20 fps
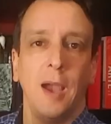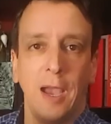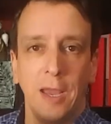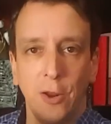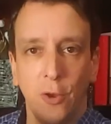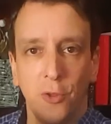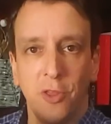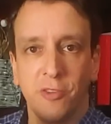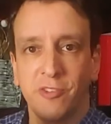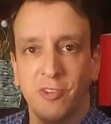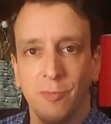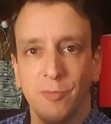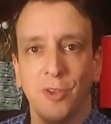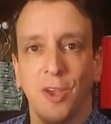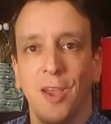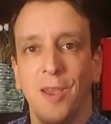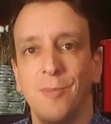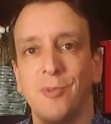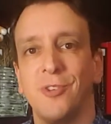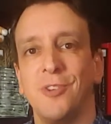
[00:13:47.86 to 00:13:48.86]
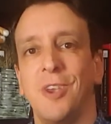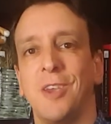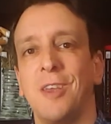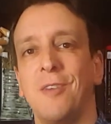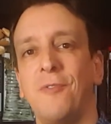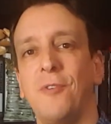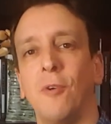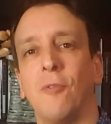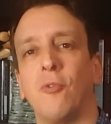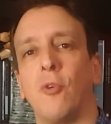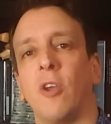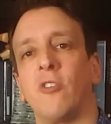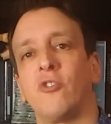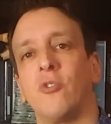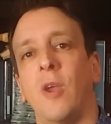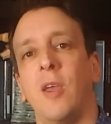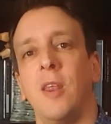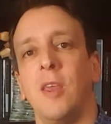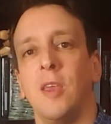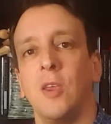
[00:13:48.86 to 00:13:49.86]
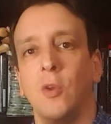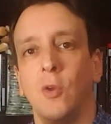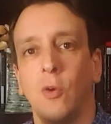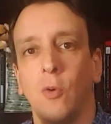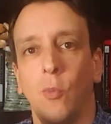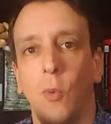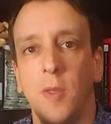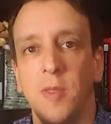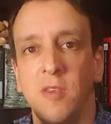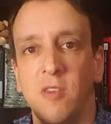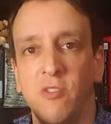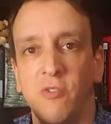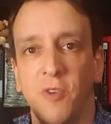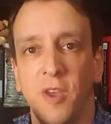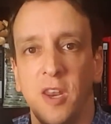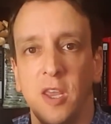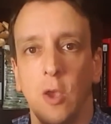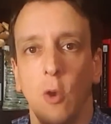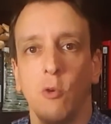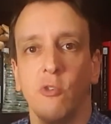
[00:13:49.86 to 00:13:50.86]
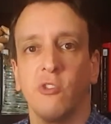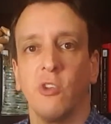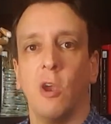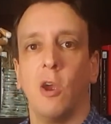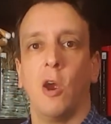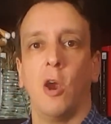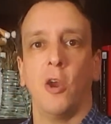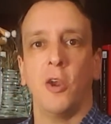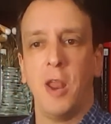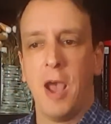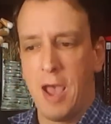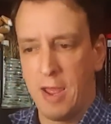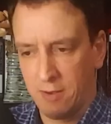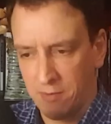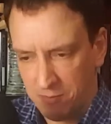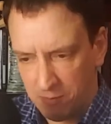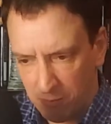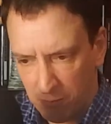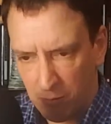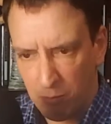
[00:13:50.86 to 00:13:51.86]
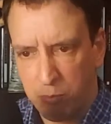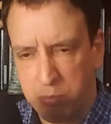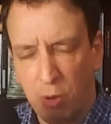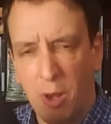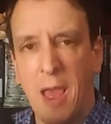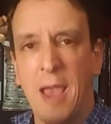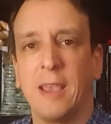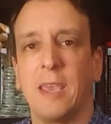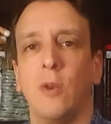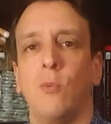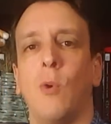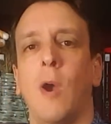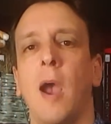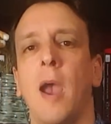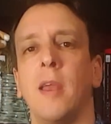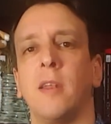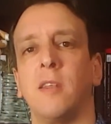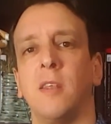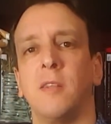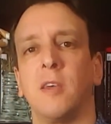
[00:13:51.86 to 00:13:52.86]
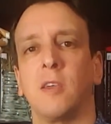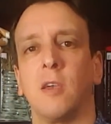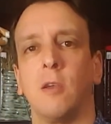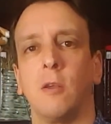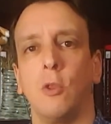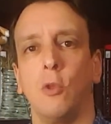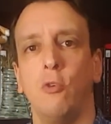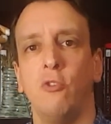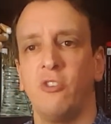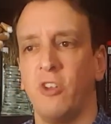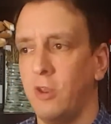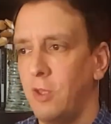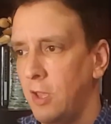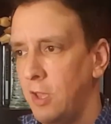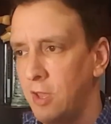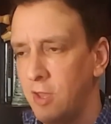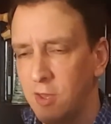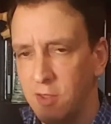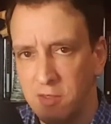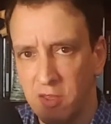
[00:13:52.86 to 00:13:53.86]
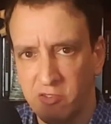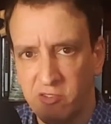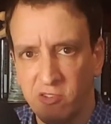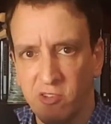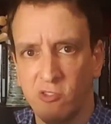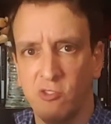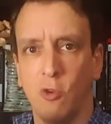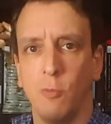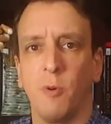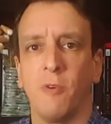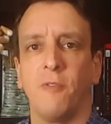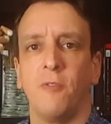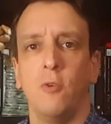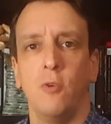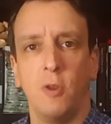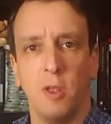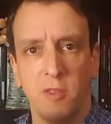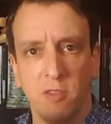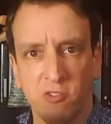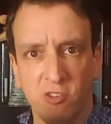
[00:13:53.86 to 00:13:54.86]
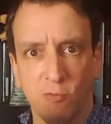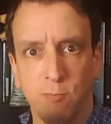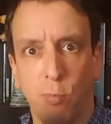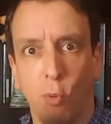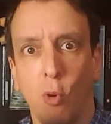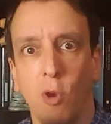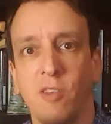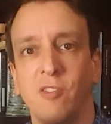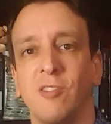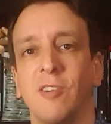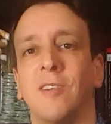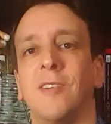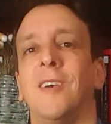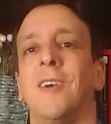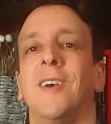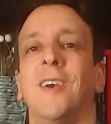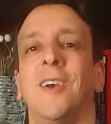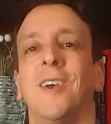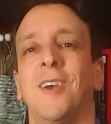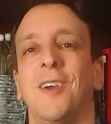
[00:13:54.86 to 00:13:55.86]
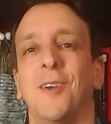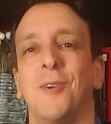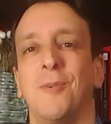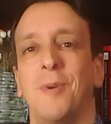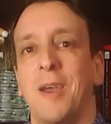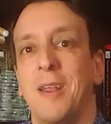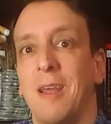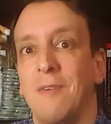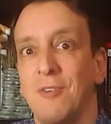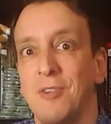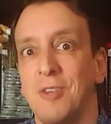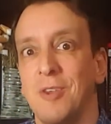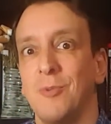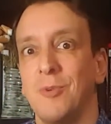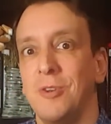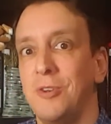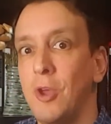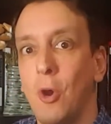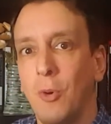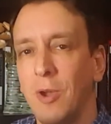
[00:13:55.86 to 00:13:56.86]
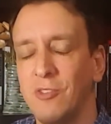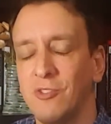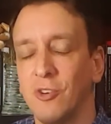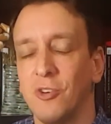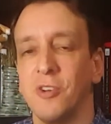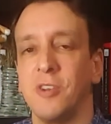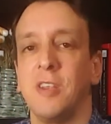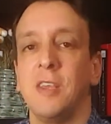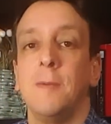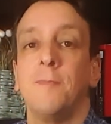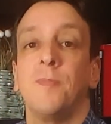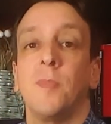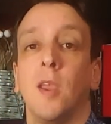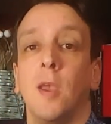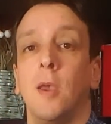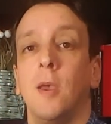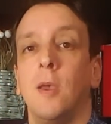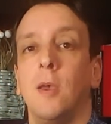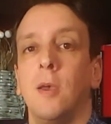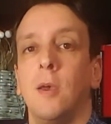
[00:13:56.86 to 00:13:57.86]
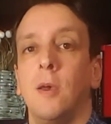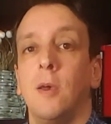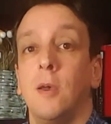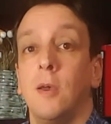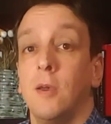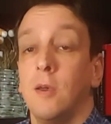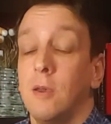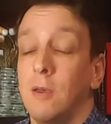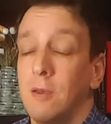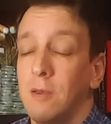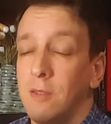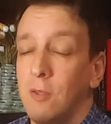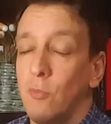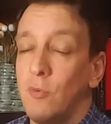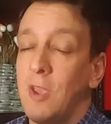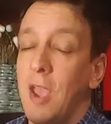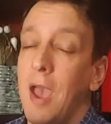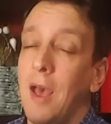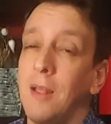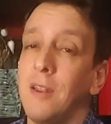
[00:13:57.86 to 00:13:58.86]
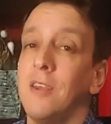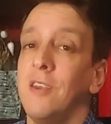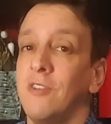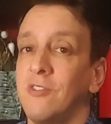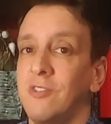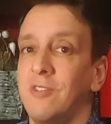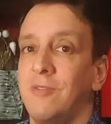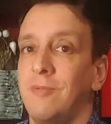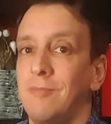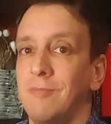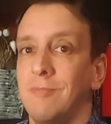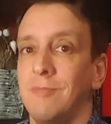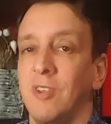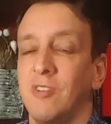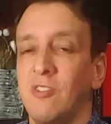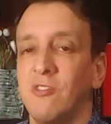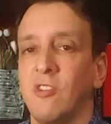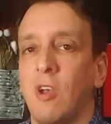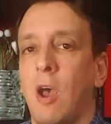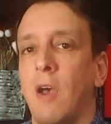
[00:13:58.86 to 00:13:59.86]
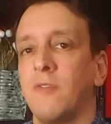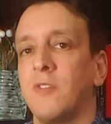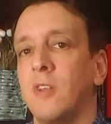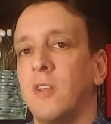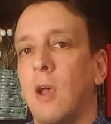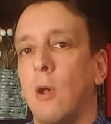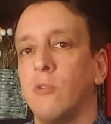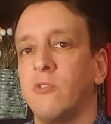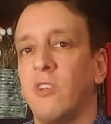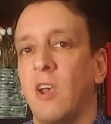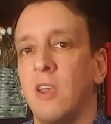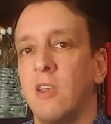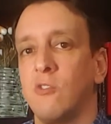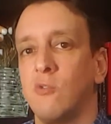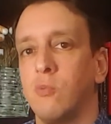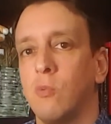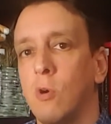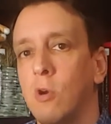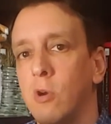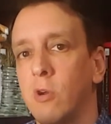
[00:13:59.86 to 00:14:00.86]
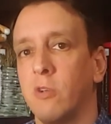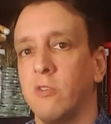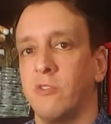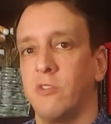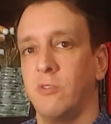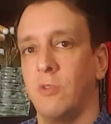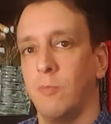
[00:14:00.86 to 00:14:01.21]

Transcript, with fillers: I know that sometimes it can feel frustrating when these videos are not black and white in the conclusion. This is a superfood and this is poison, right? Everything with no uncertainty. The reality is this is often how science works.